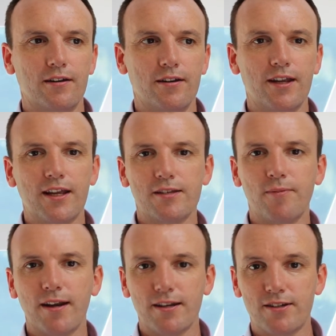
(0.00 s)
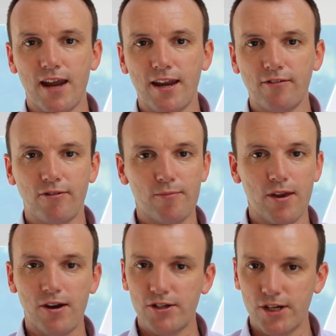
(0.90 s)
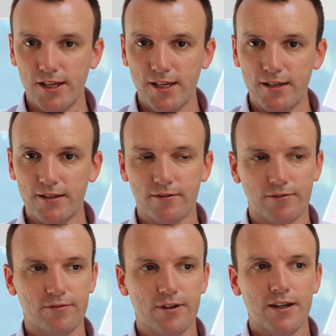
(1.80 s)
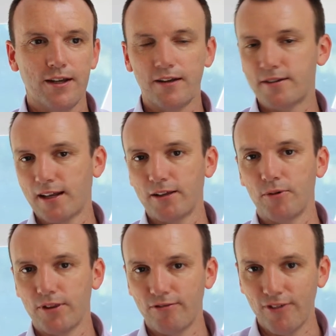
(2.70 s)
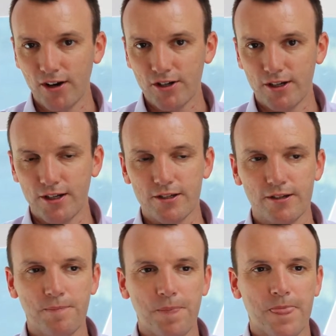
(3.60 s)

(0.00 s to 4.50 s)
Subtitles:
you get some understanding from their engineers of exactly what the function is,